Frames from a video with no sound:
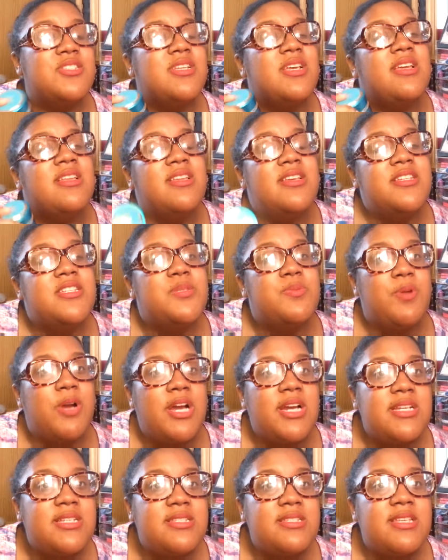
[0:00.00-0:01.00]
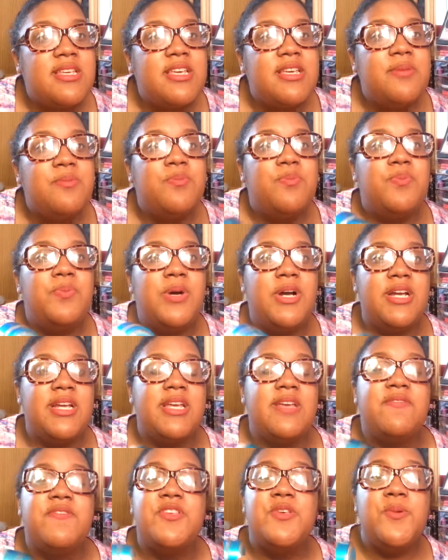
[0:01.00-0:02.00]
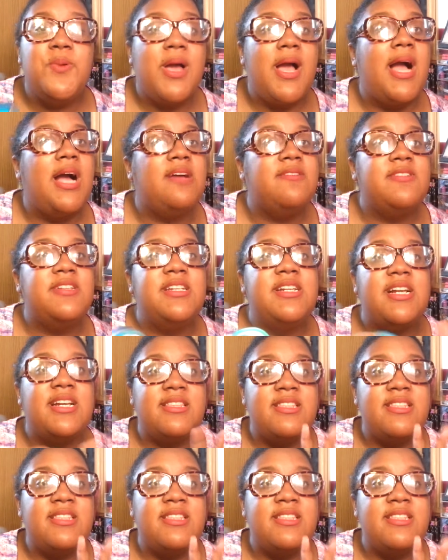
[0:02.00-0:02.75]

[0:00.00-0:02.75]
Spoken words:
It is pricey, but if you have it,